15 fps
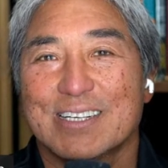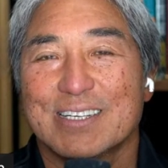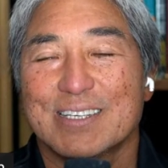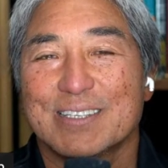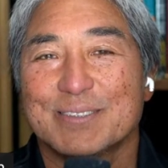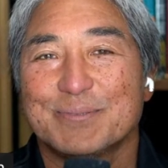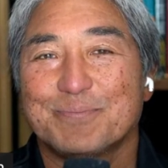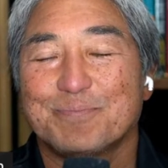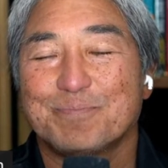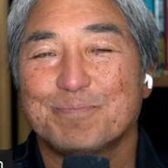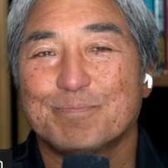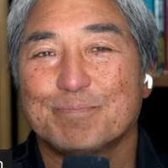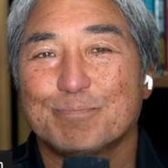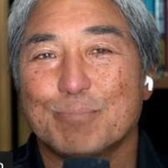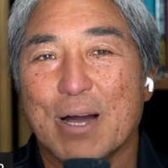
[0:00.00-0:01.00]
uh,
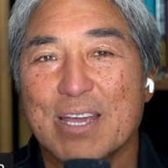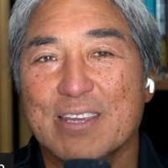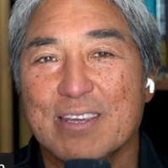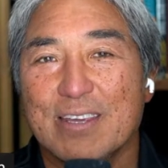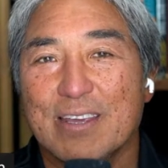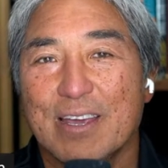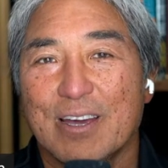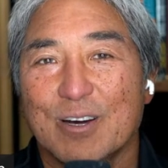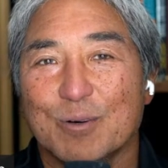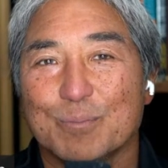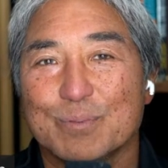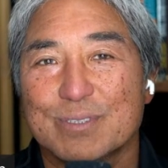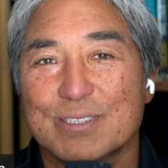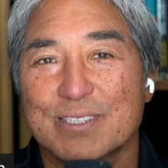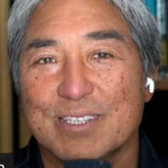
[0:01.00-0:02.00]
biking
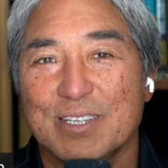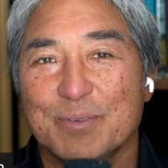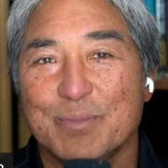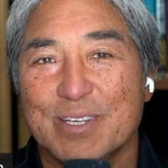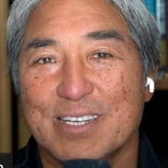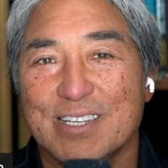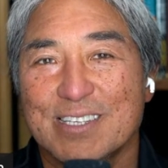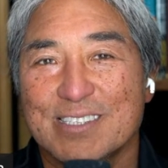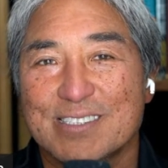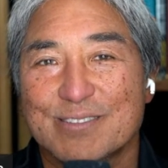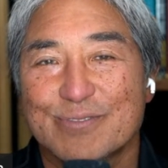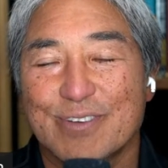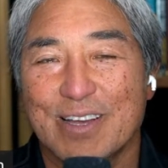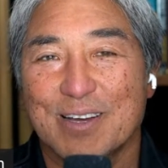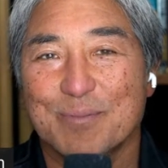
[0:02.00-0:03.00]
helped him and
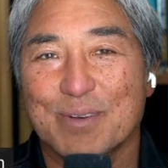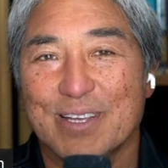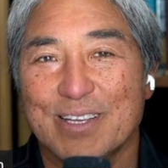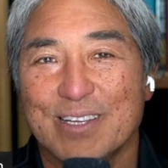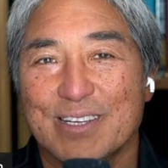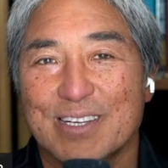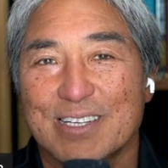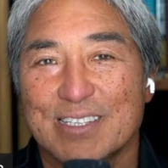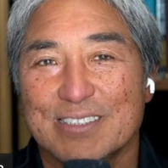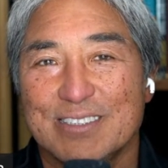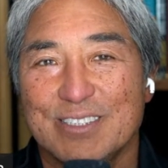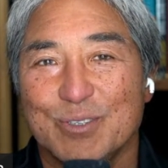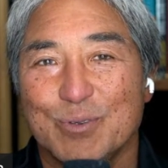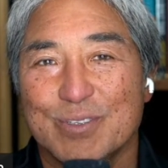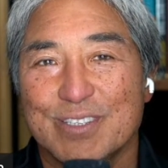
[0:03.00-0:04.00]
his family
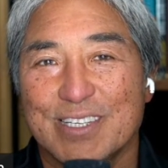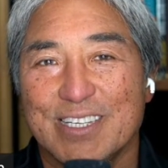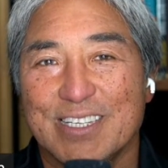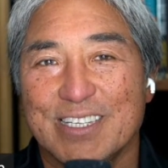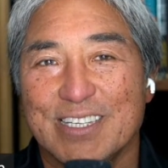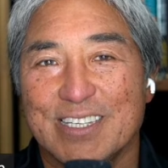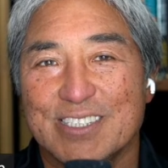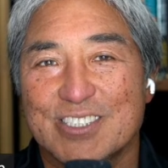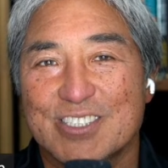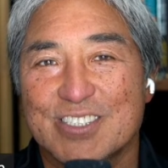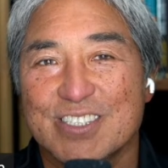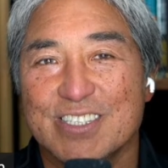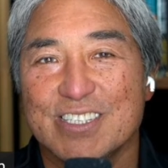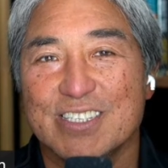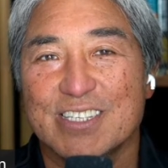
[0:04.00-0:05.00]
deal with
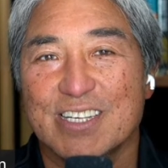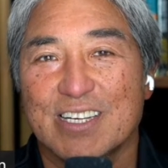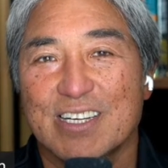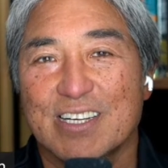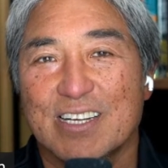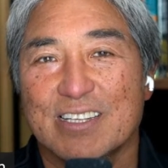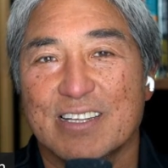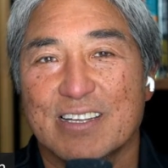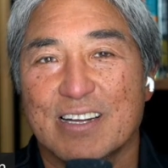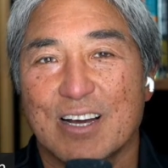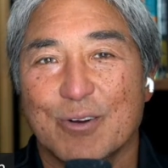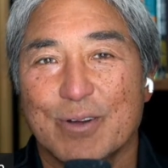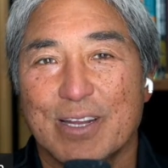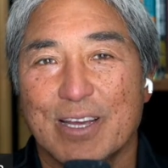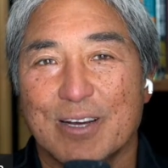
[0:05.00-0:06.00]
ADHD, and that
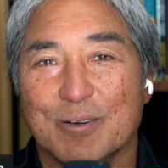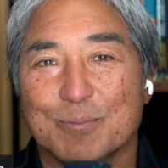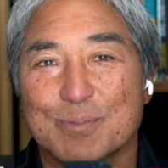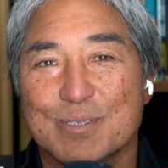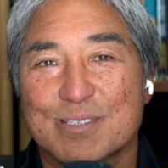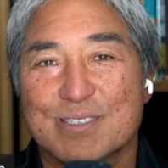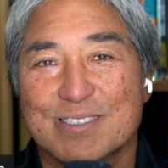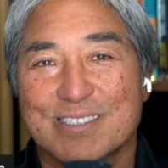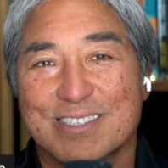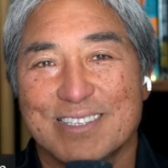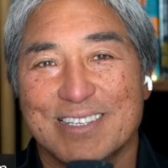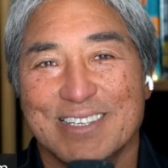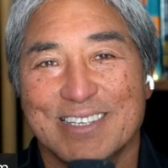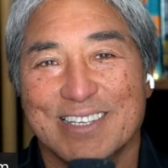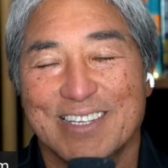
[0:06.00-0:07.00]
how it helps
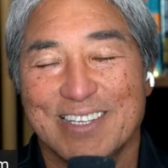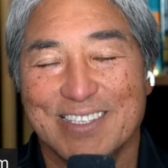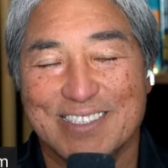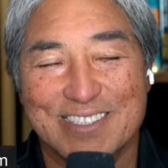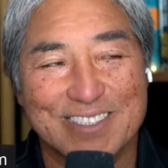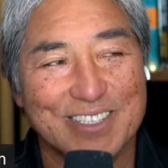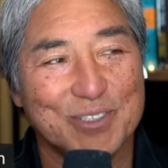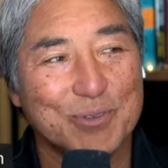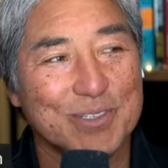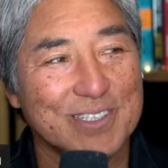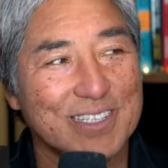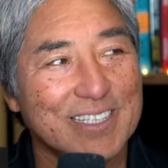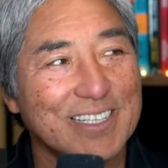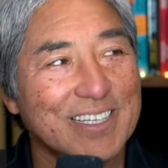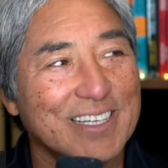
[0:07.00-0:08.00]
kids deal
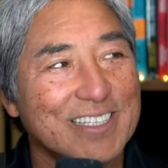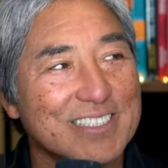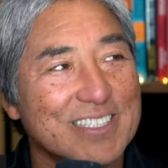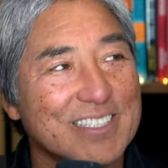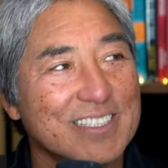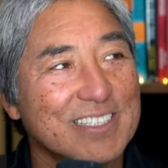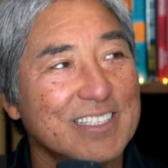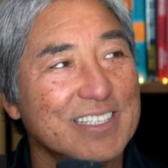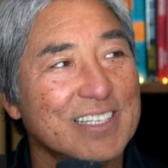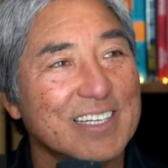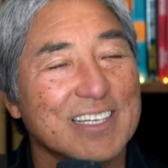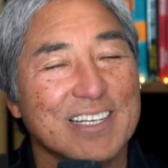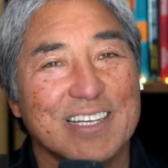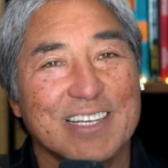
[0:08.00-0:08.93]
with ADHD.